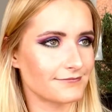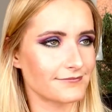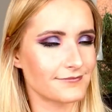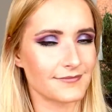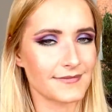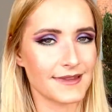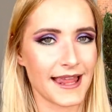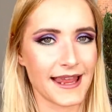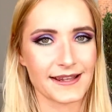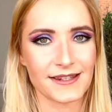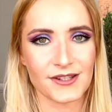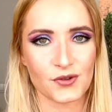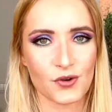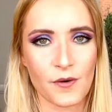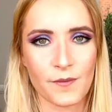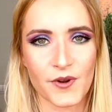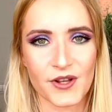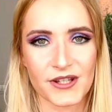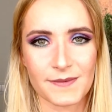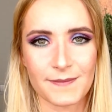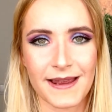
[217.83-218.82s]
like
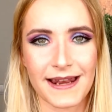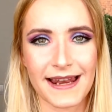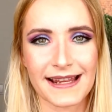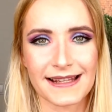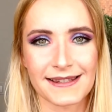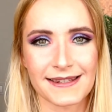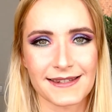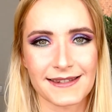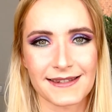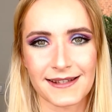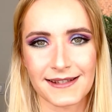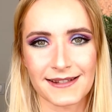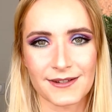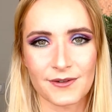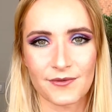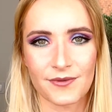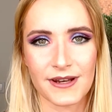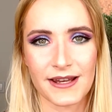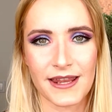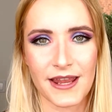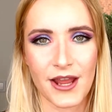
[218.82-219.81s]
Strobe Cosmetics
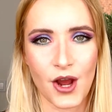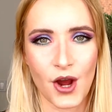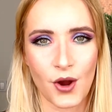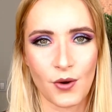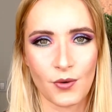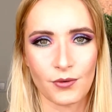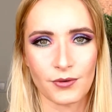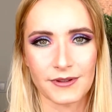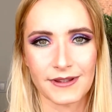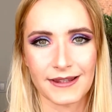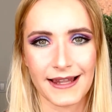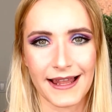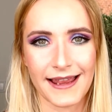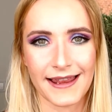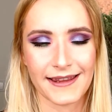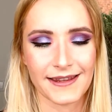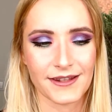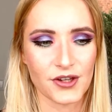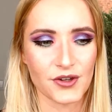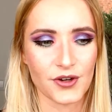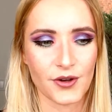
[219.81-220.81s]
doesn't really hold
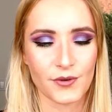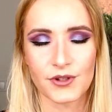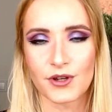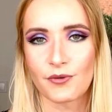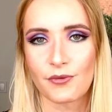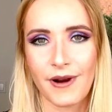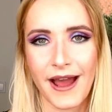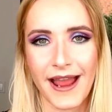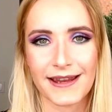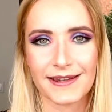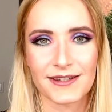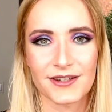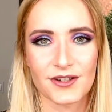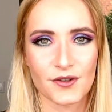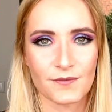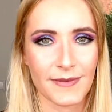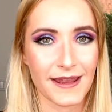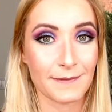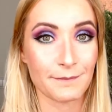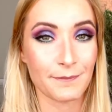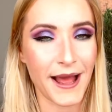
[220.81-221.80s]
the right to
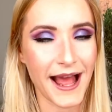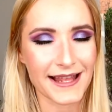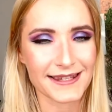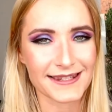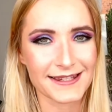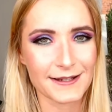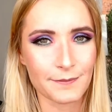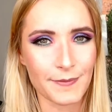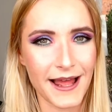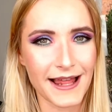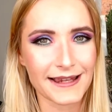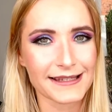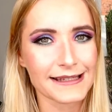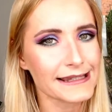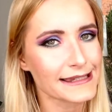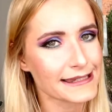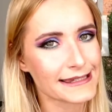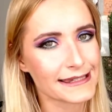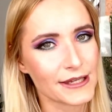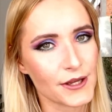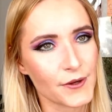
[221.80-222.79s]
make pastel
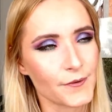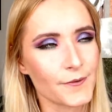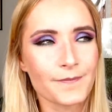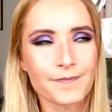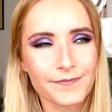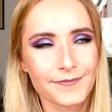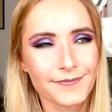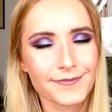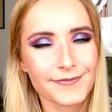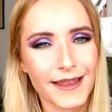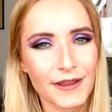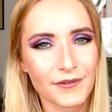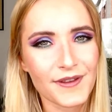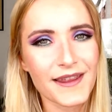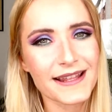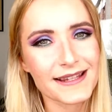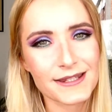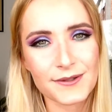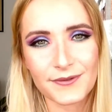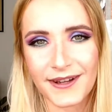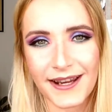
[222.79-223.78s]
palettes, so I think
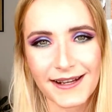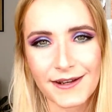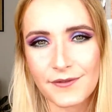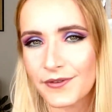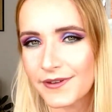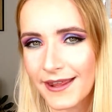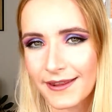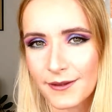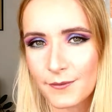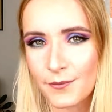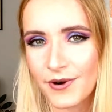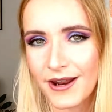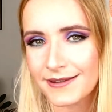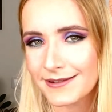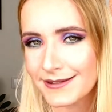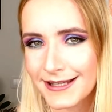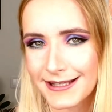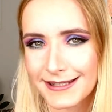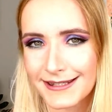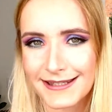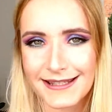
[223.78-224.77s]
it's fine if another brand
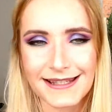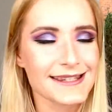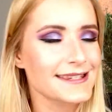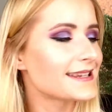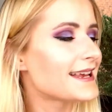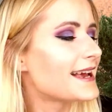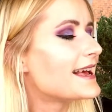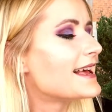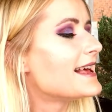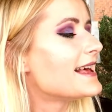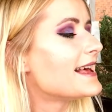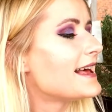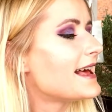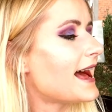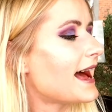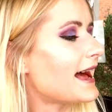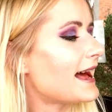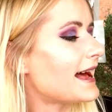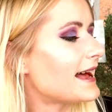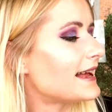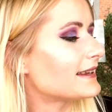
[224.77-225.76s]
does this.
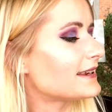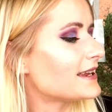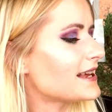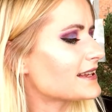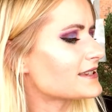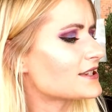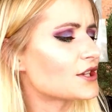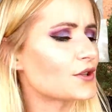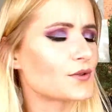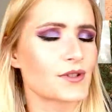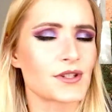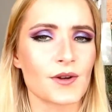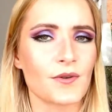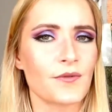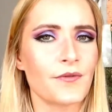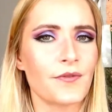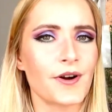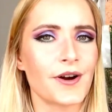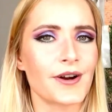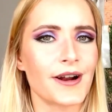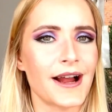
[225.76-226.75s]
And yeah, so
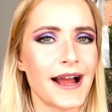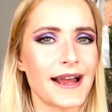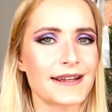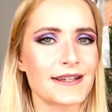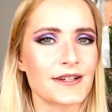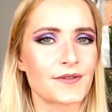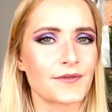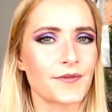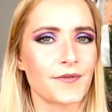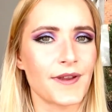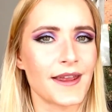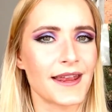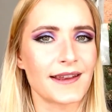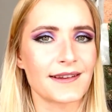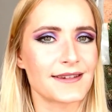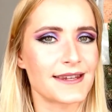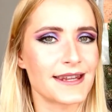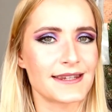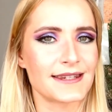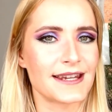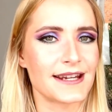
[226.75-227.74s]
far I don't
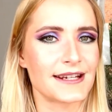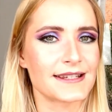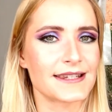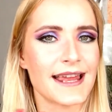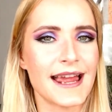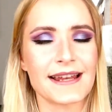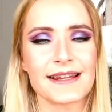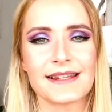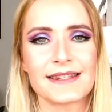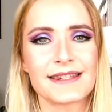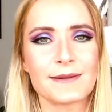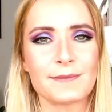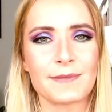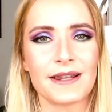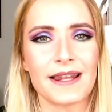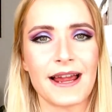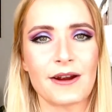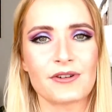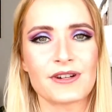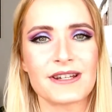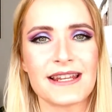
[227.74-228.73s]
think that there's any
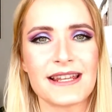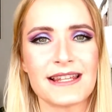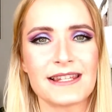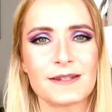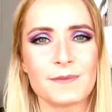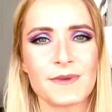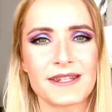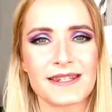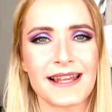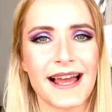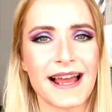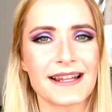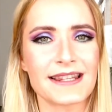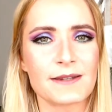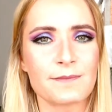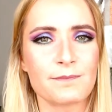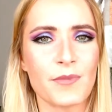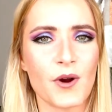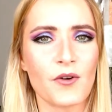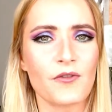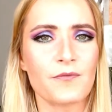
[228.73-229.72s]
similarities besides
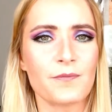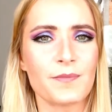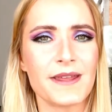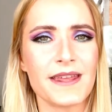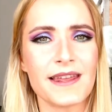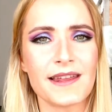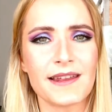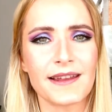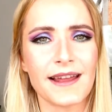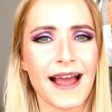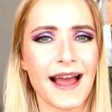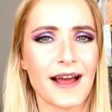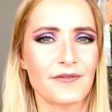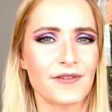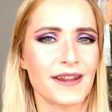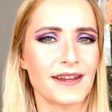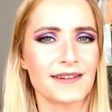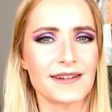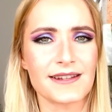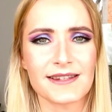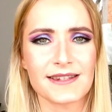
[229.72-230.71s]
both
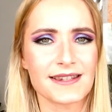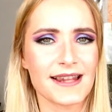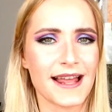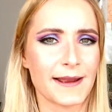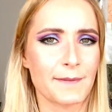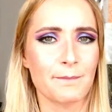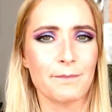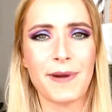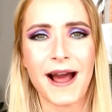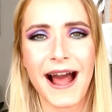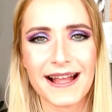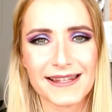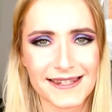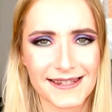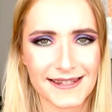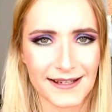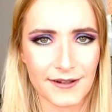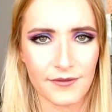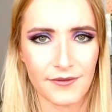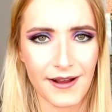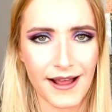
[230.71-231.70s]
having this
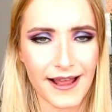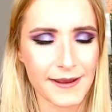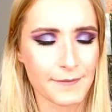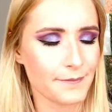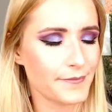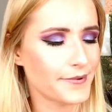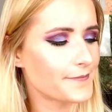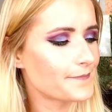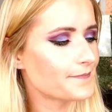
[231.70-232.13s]
pastel vibe.